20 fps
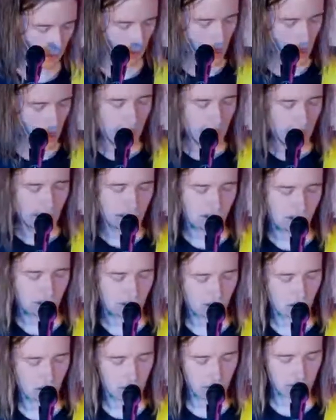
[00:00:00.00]
Get
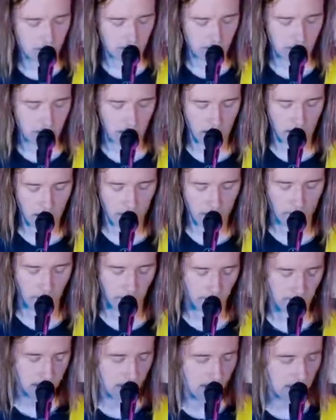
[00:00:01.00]
choked up on the
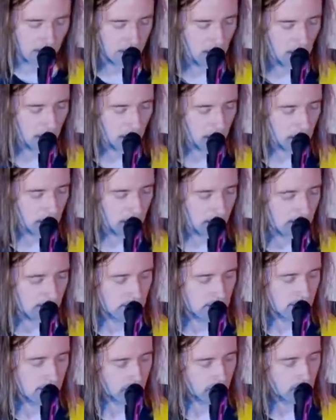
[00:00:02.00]
shards of my
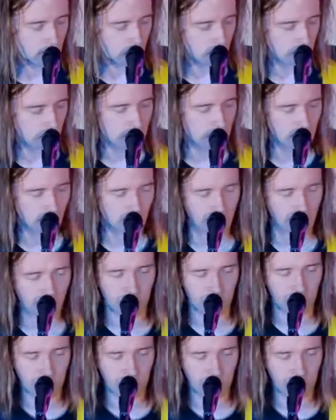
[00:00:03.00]
broken heart.